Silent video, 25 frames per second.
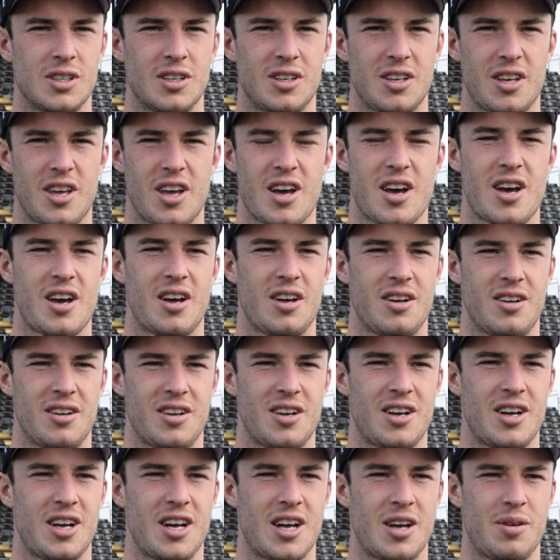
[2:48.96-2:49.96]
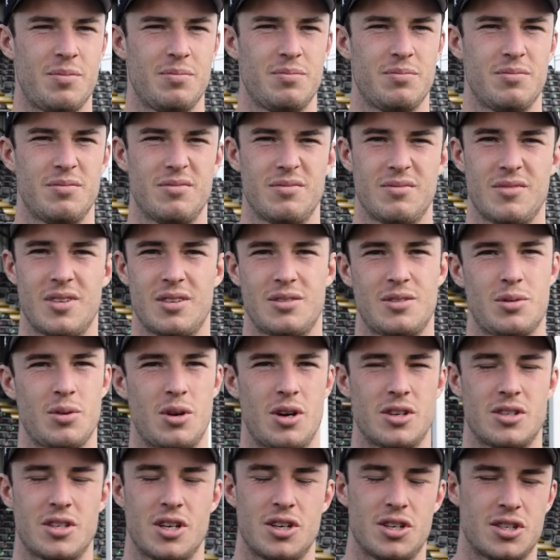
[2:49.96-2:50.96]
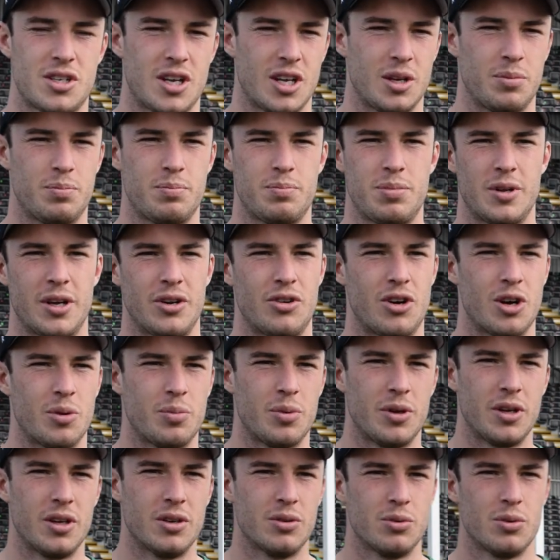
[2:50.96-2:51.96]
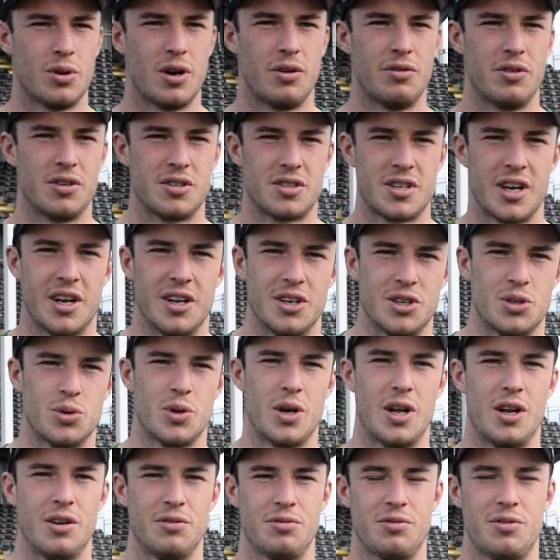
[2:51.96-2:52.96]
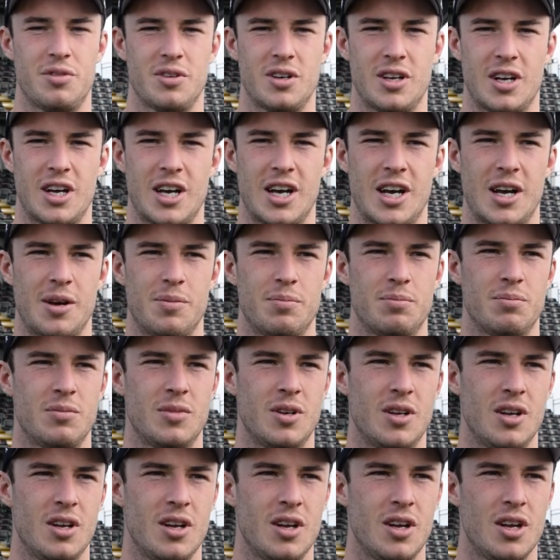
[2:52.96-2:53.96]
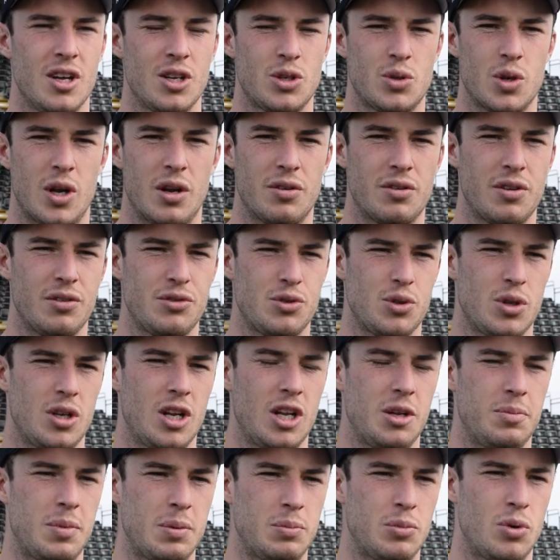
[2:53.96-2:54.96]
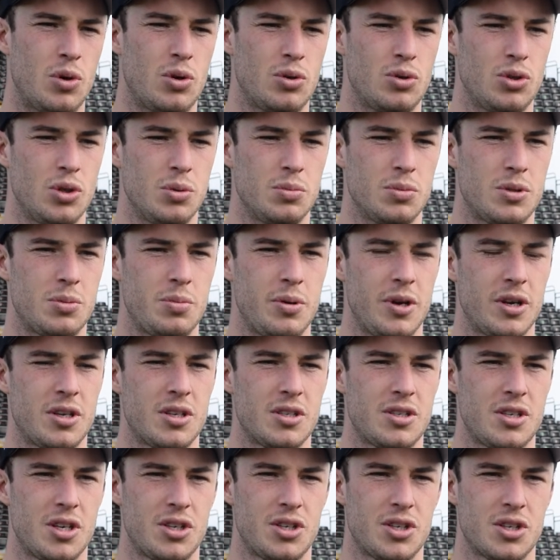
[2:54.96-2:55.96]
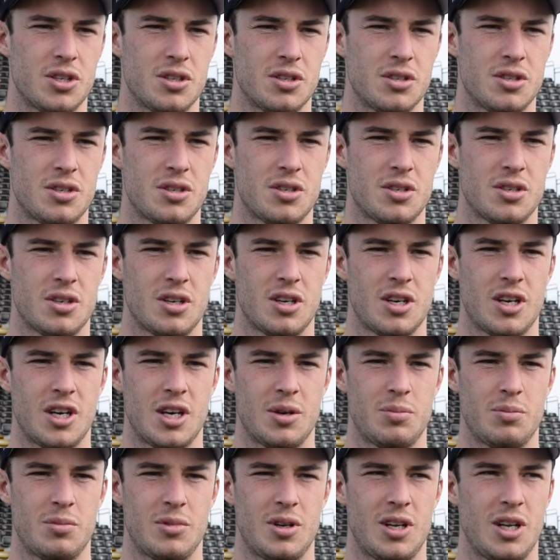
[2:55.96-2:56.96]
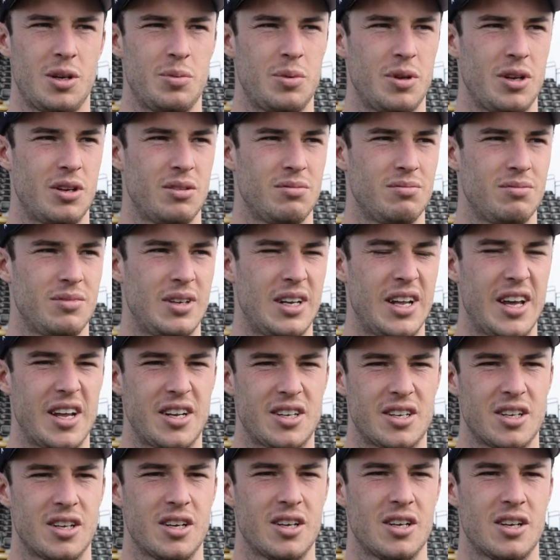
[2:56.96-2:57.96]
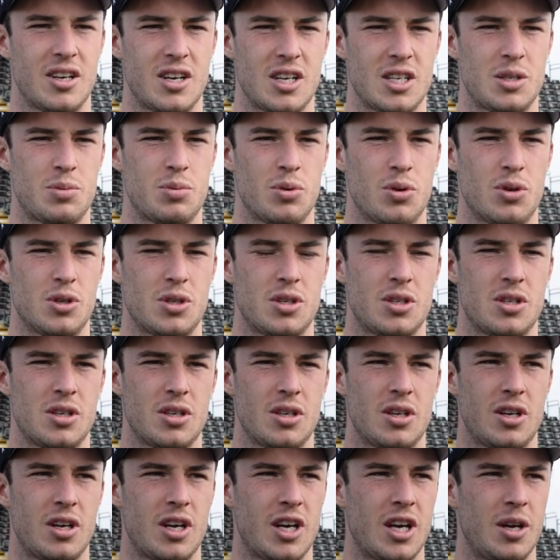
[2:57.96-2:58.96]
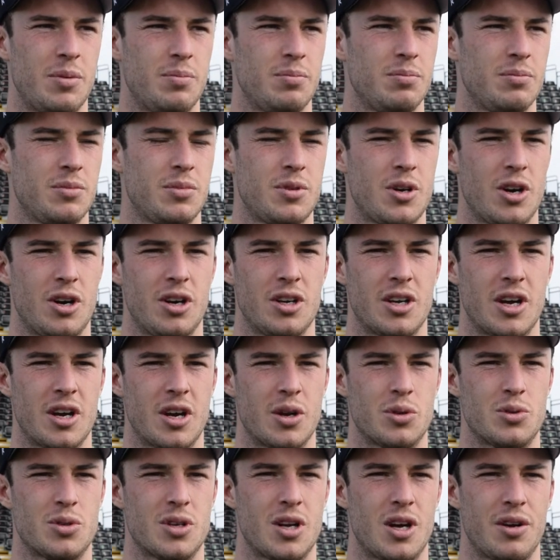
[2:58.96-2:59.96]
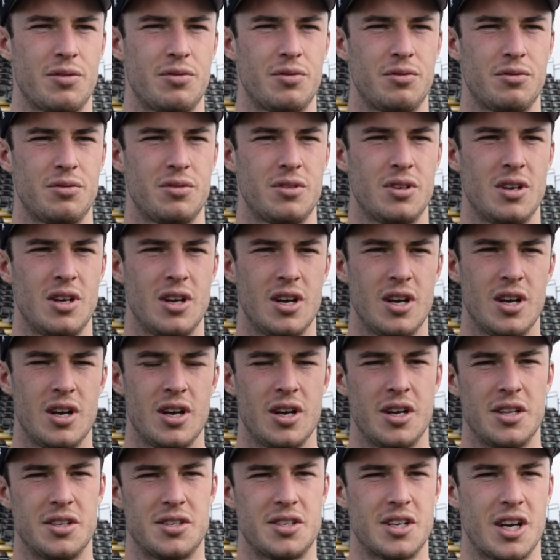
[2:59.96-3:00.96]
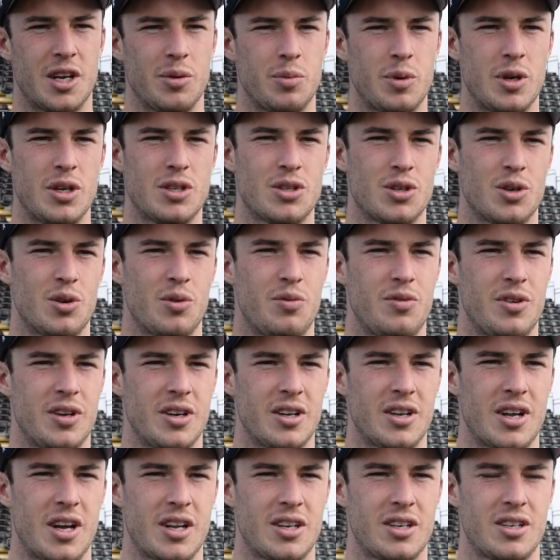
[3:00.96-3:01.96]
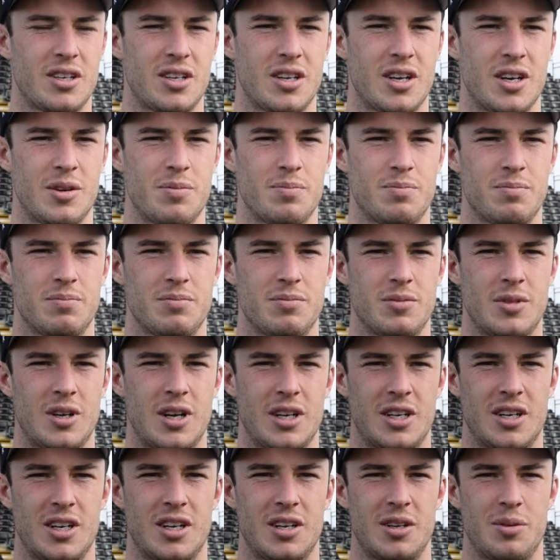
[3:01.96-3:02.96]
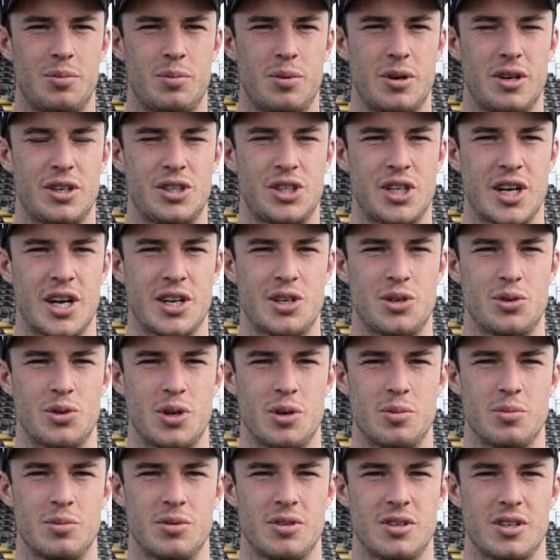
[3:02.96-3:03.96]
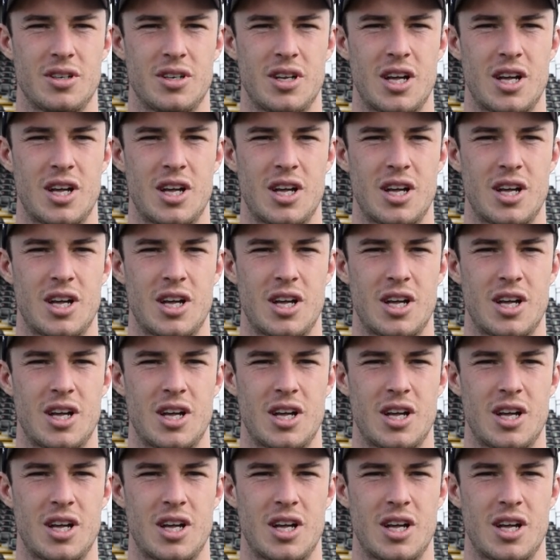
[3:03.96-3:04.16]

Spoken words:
Yeah, to be honest, I just like playing rugby, whether it's 10 and 12. 12 gives you a little bit more room to make decisions a little bit later, I suppose. Got a young out half and inside me, so hopefully you can add a little bit of chat to him and